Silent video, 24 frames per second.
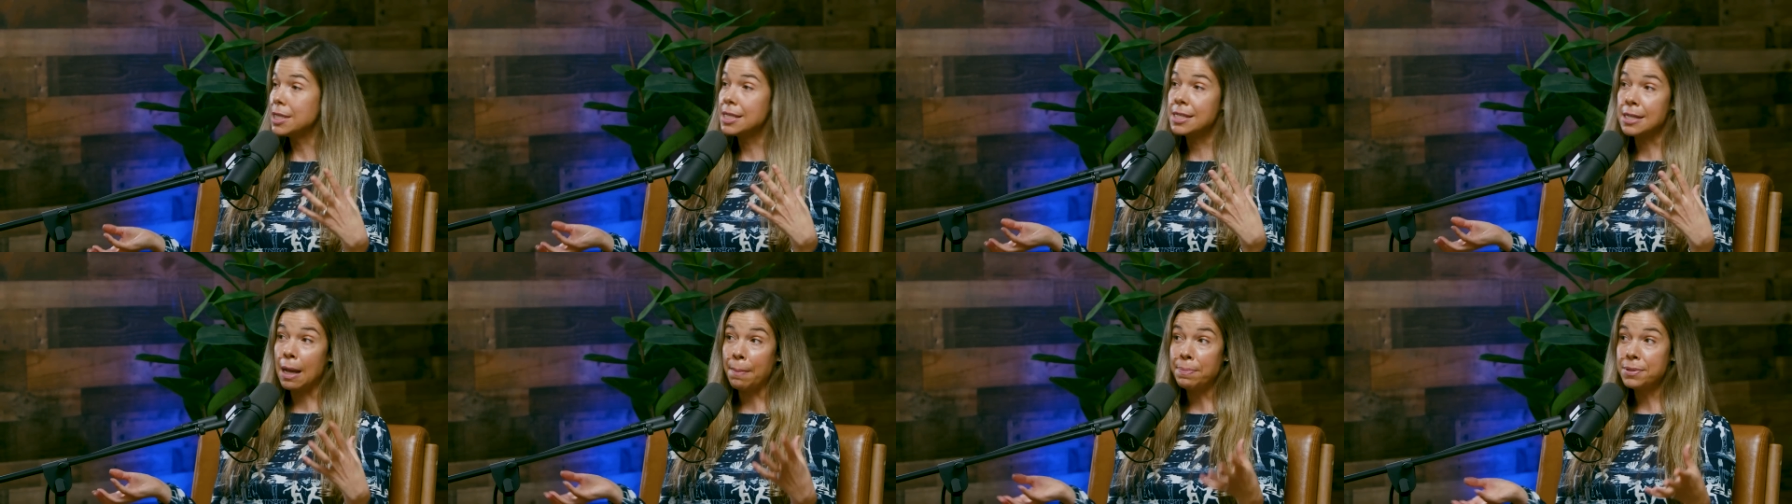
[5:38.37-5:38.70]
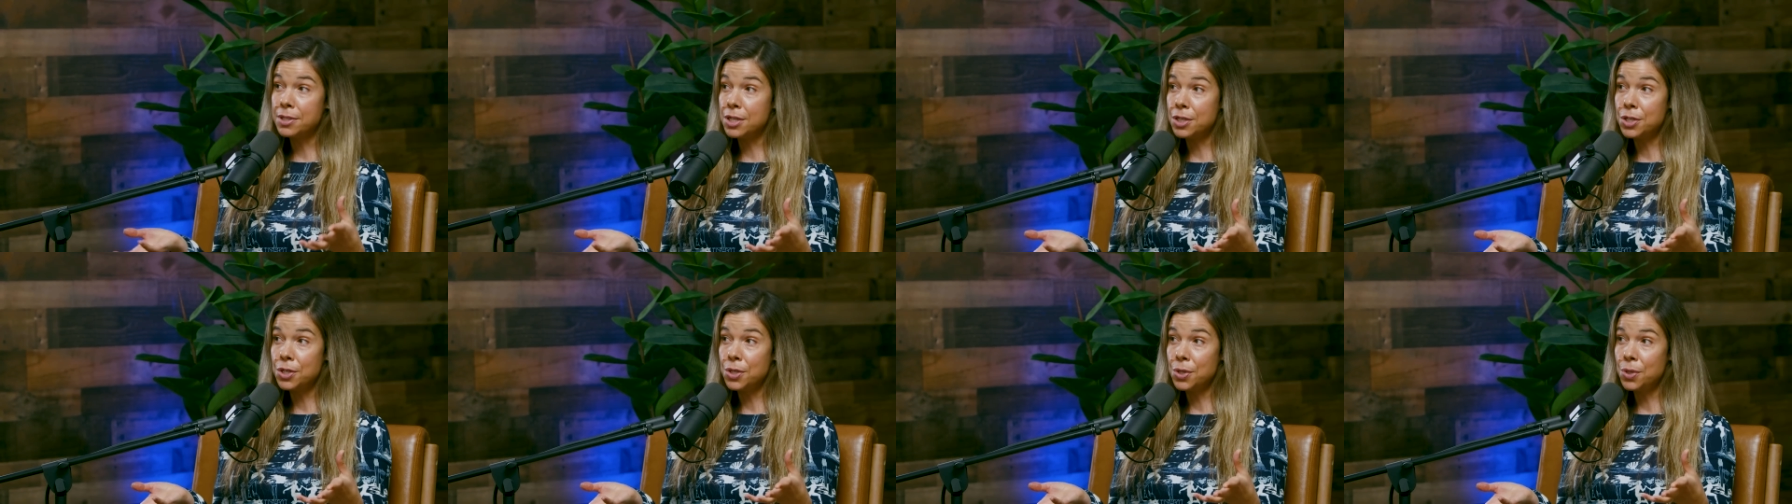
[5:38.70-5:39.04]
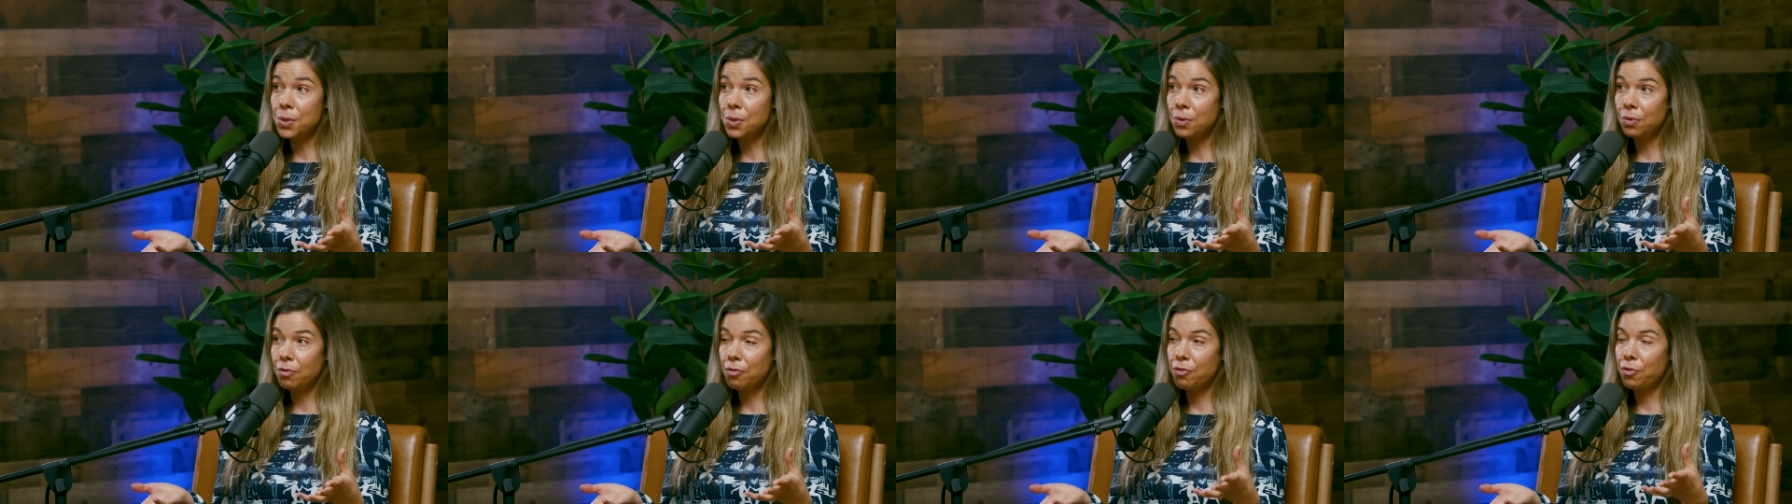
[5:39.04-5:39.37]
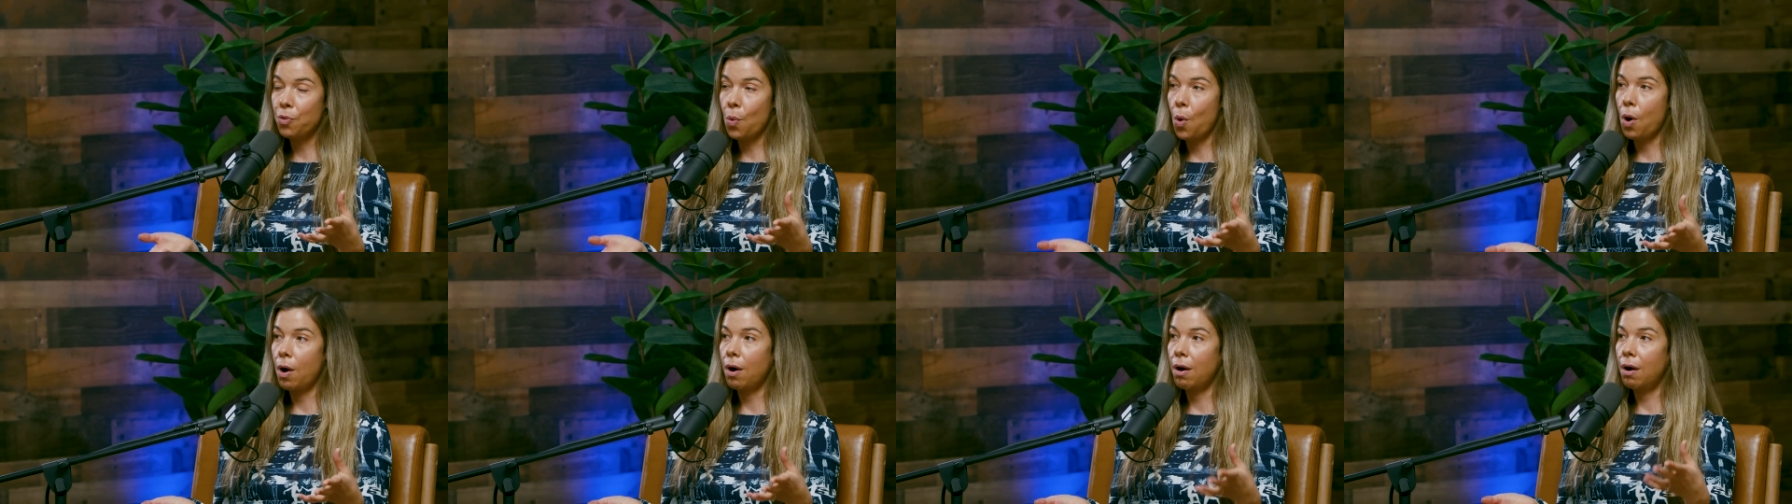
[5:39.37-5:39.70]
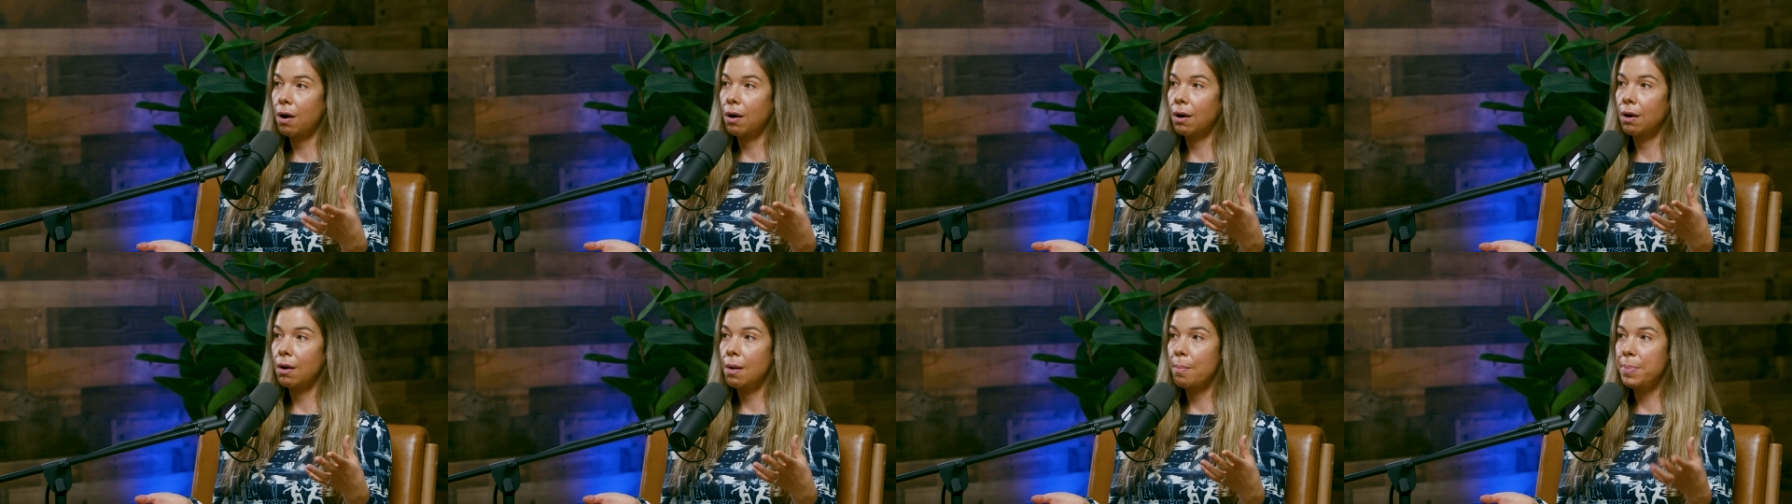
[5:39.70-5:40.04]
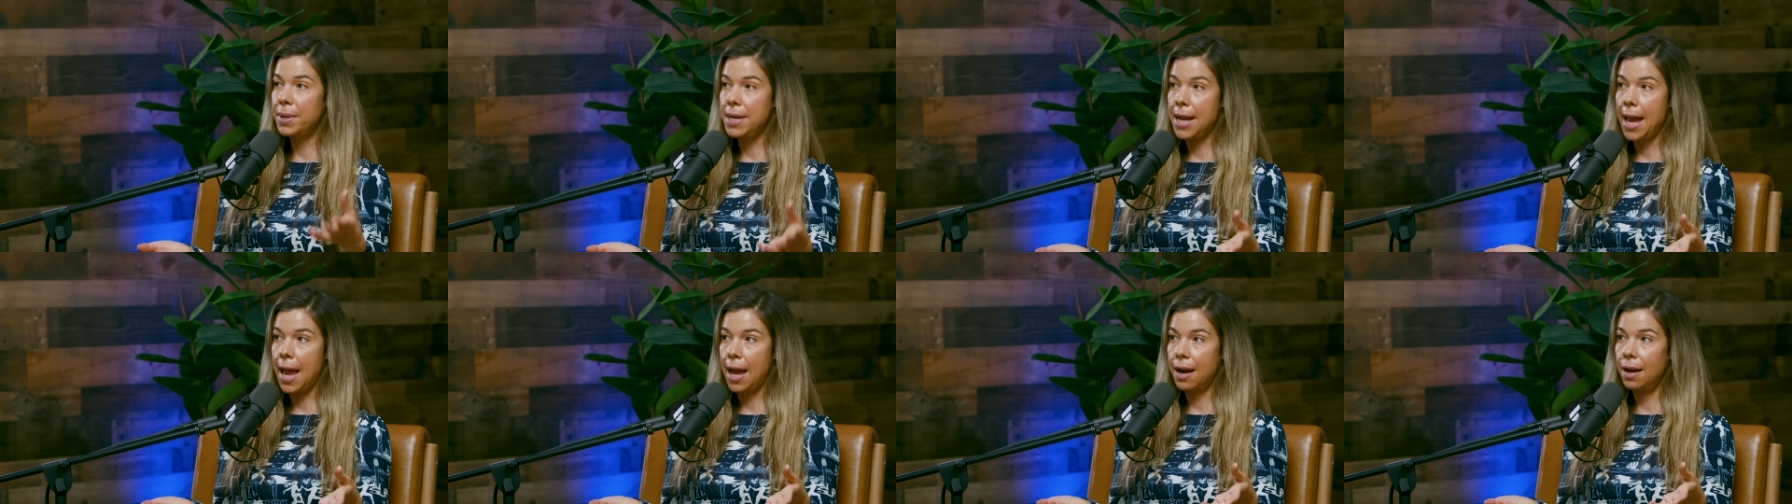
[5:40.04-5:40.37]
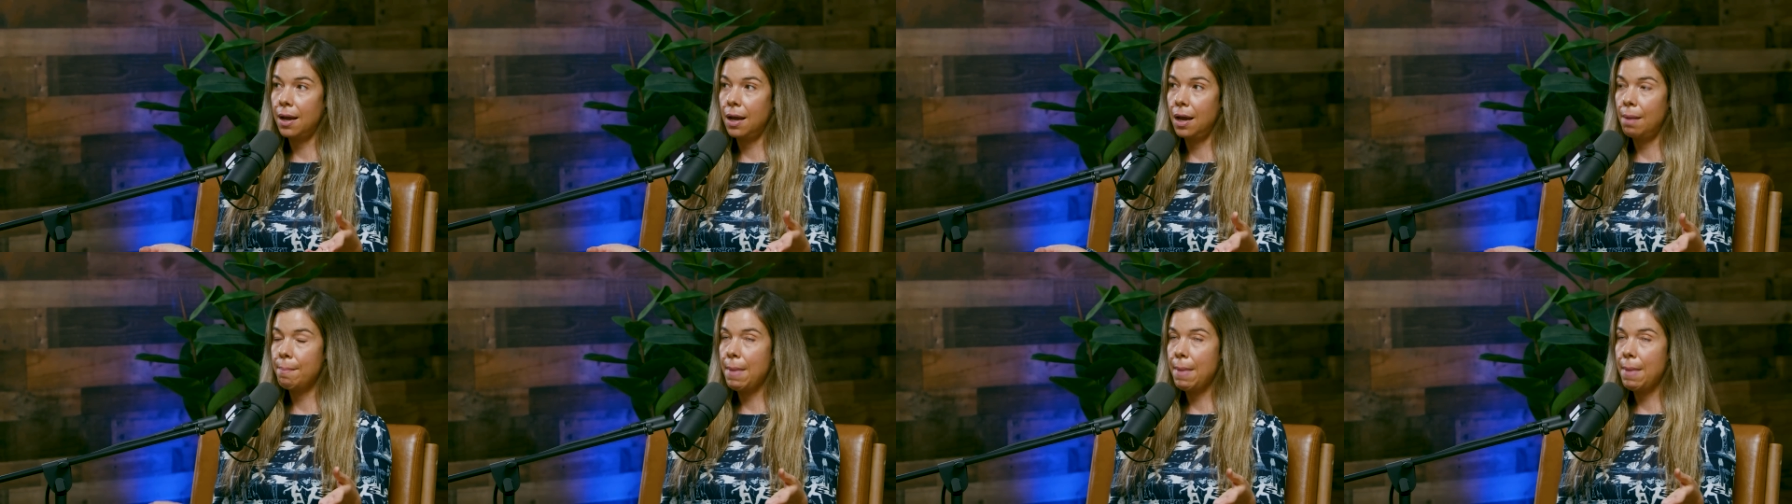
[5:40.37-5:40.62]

substitute for banana.